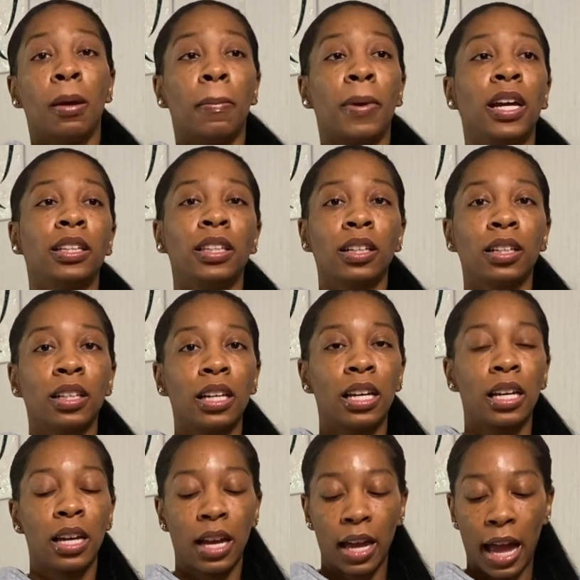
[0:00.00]

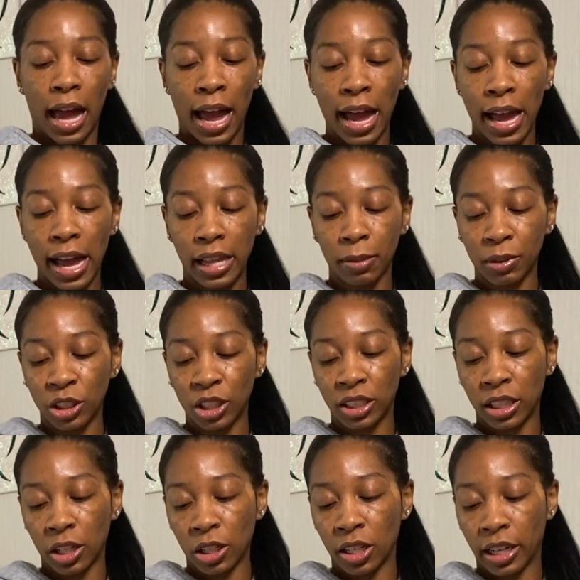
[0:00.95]
Basically, let me just
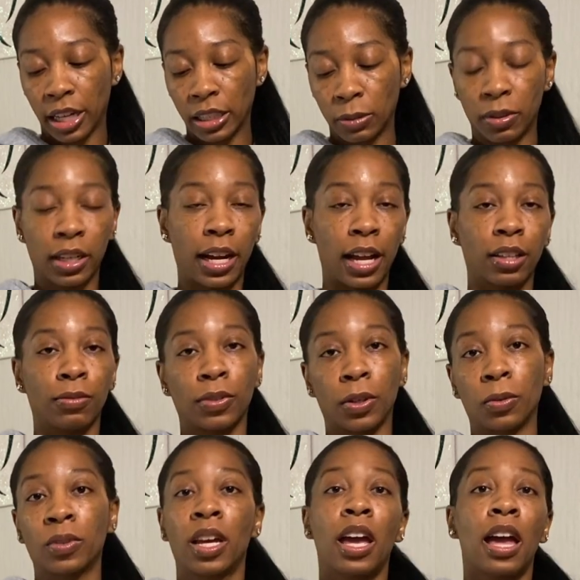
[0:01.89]
tell you guys when I got the phone.